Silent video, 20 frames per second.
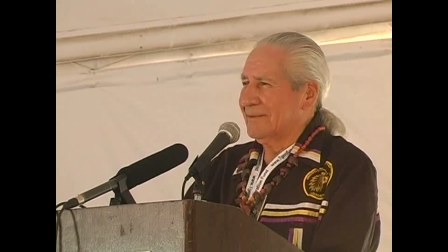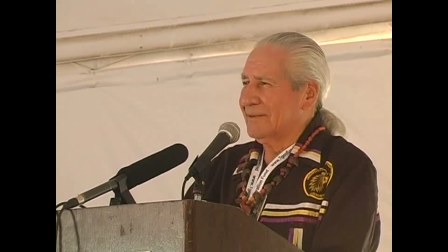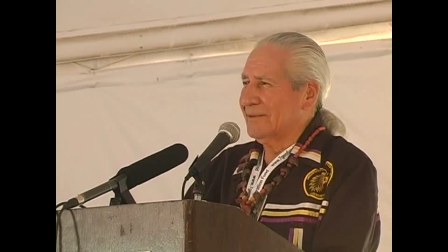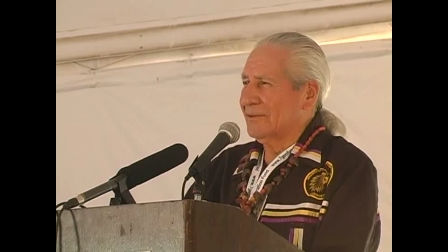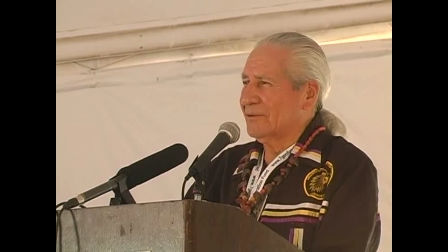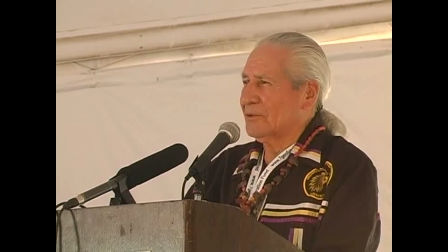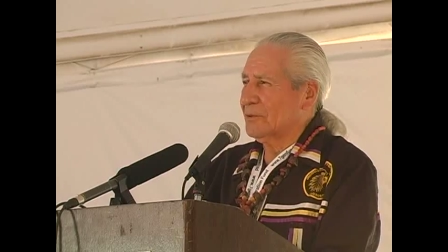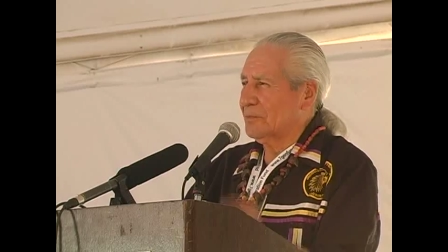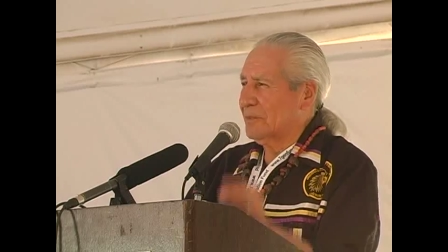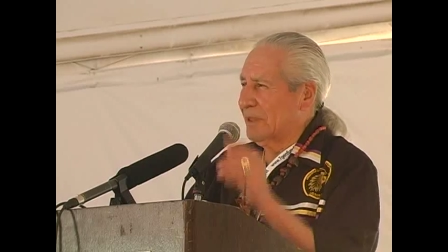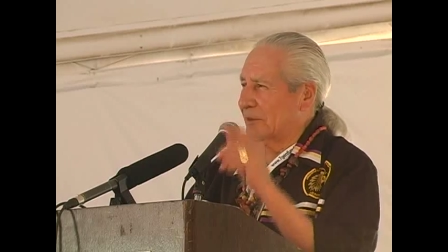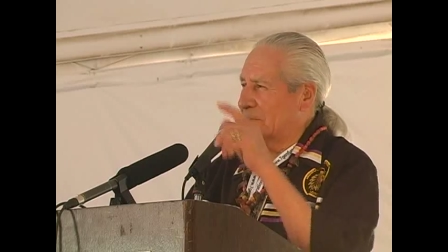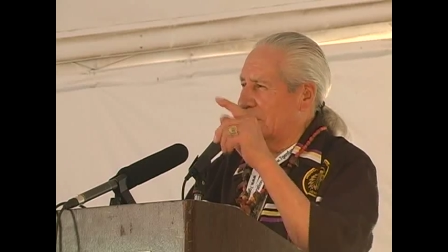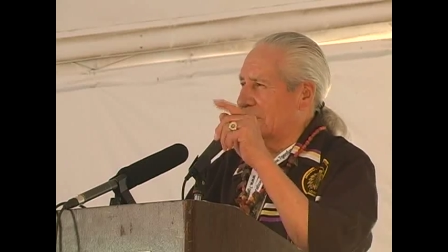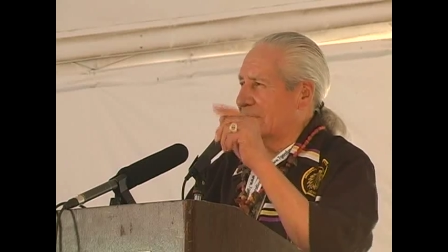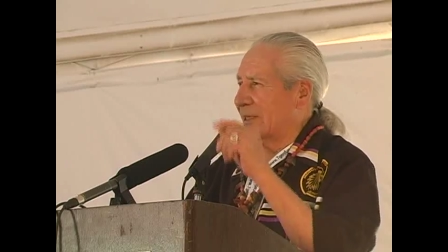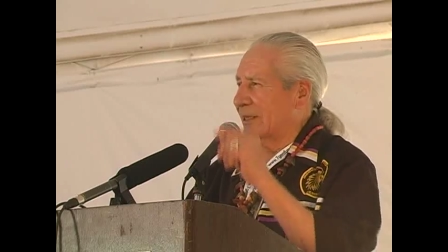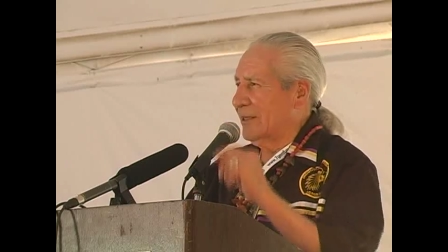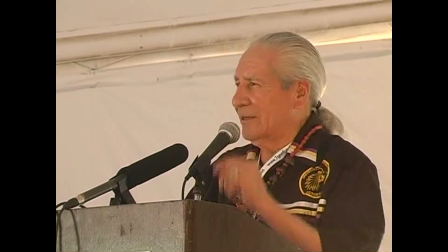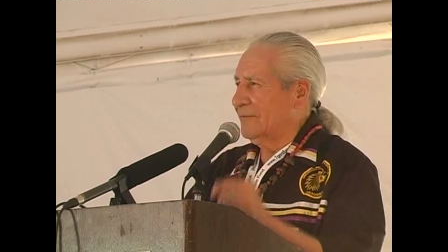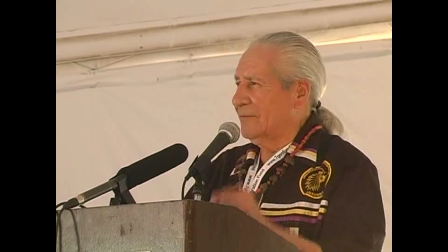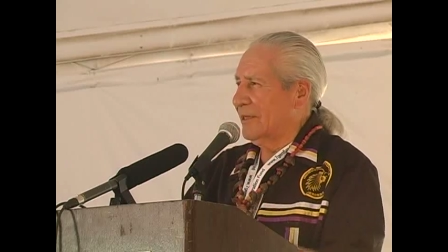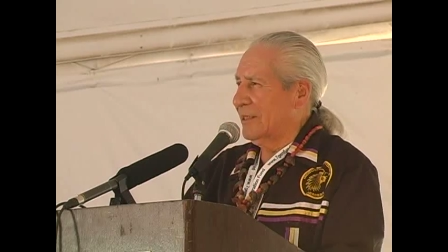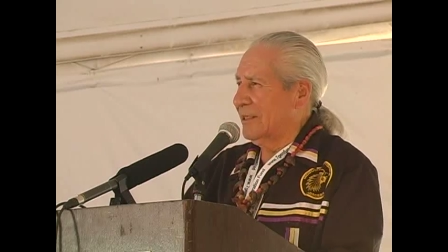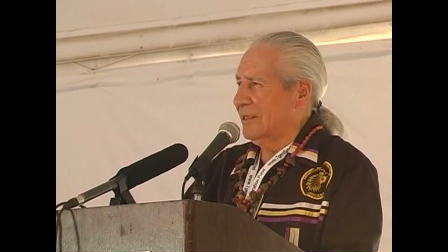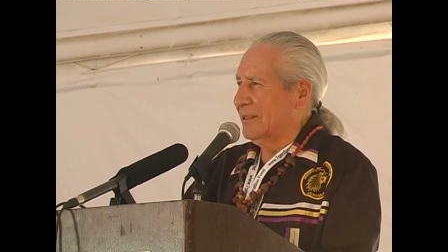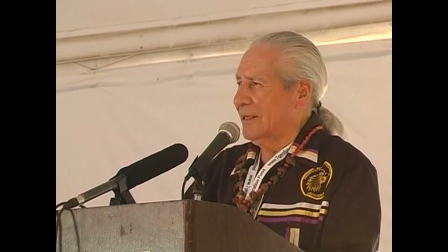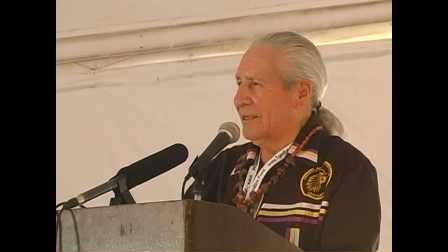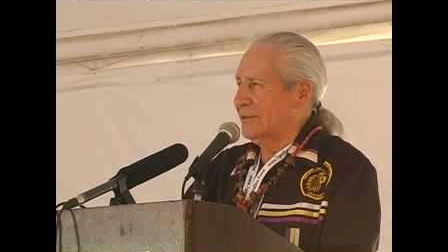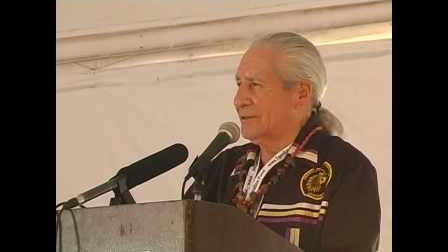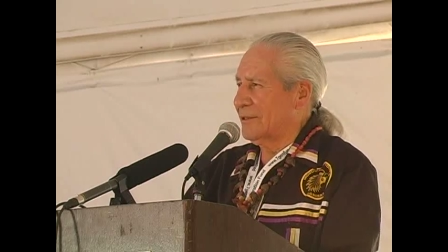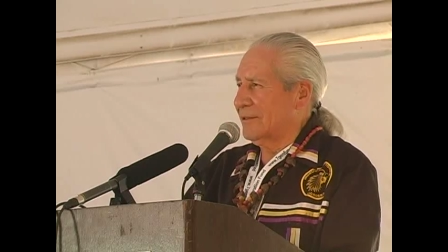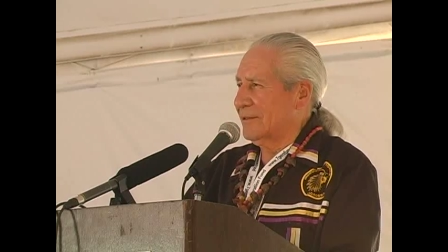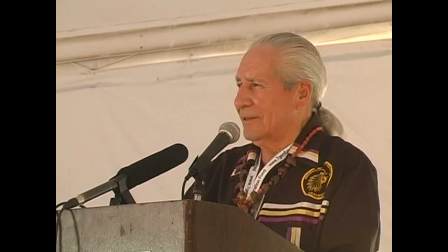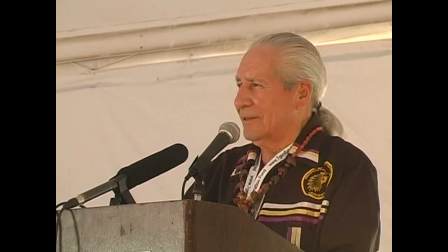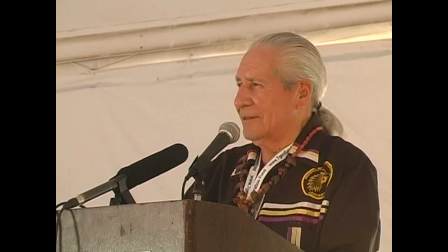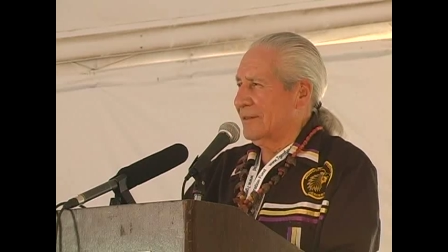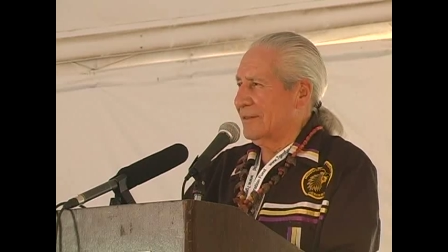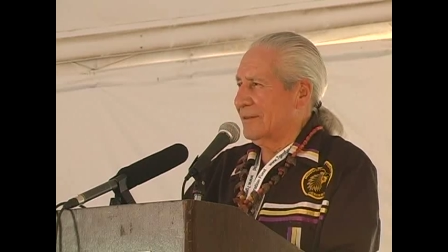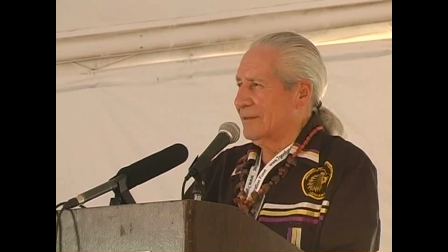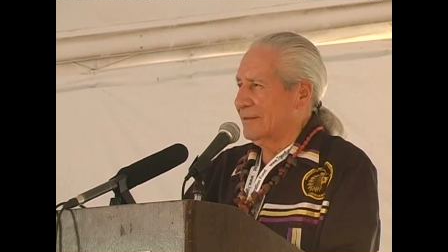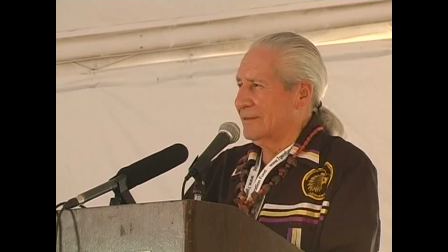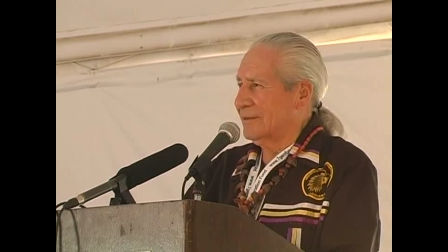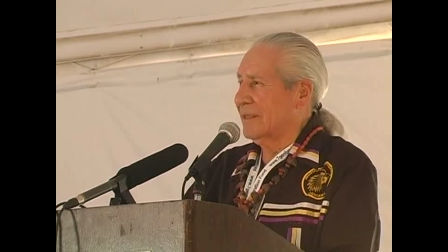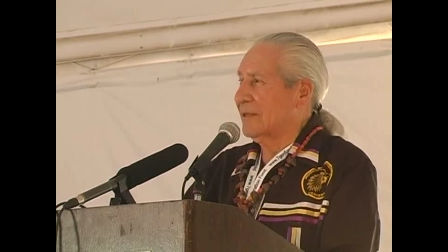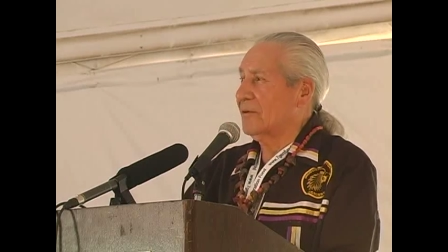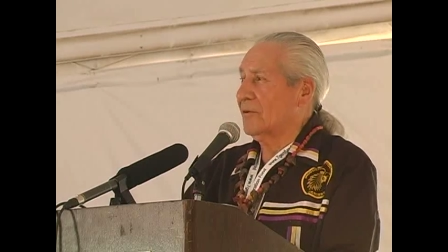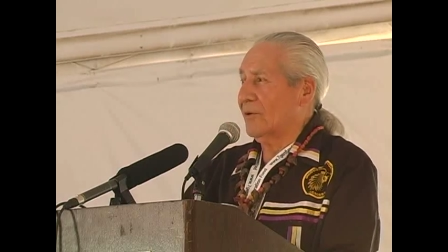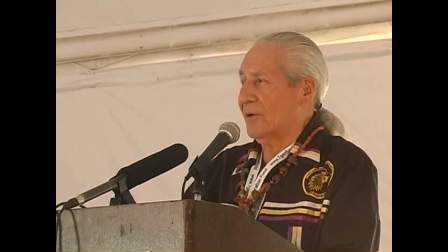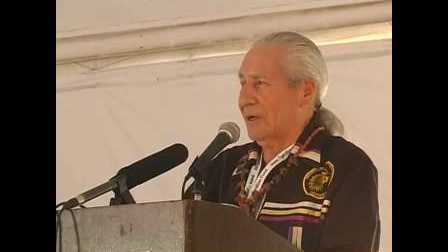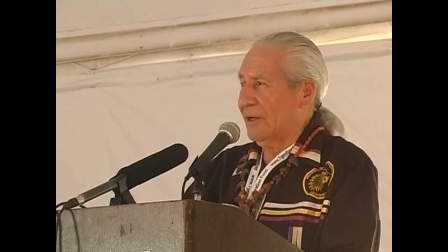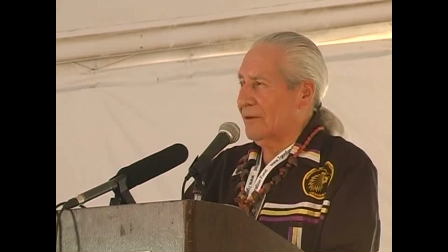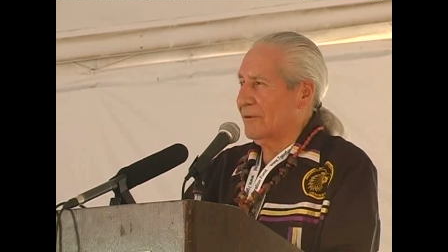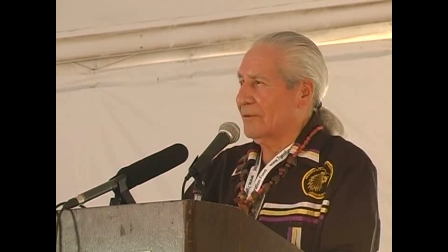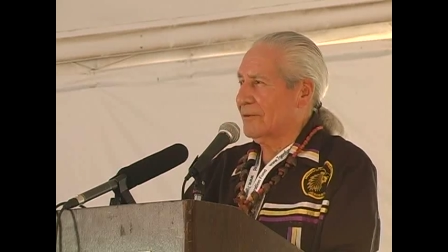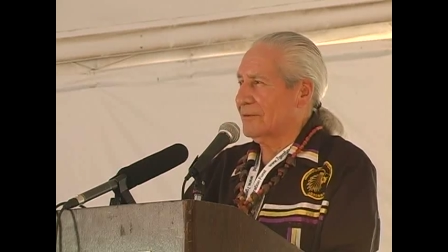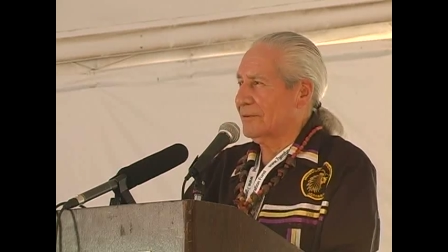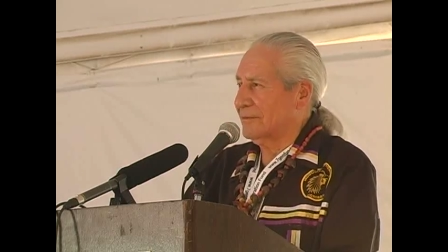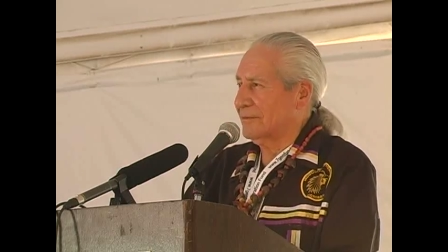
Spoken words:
Those people that live in the desert, they know how.